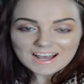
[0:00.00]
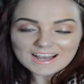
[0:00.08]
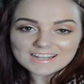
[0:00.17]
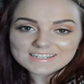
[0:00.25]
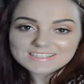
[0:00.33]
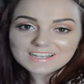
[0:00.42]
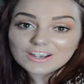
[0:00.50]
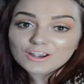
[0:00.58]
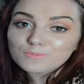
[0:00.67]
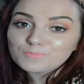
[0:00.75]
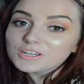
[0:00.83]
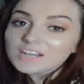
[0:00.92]
and I
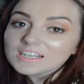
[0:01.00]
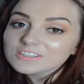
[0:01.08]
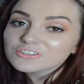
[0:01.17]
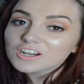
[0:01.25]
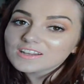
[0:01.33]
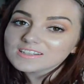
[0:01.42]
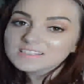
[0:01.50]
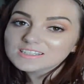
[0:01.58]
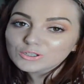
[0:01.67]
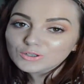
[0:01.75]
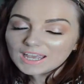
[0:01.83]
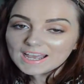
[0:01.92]
hope you guys try this
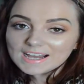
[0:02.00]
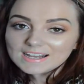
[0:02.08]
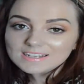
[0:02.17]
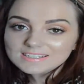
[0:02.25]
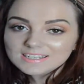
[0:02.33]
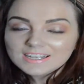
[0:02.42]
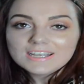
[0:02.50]
look out.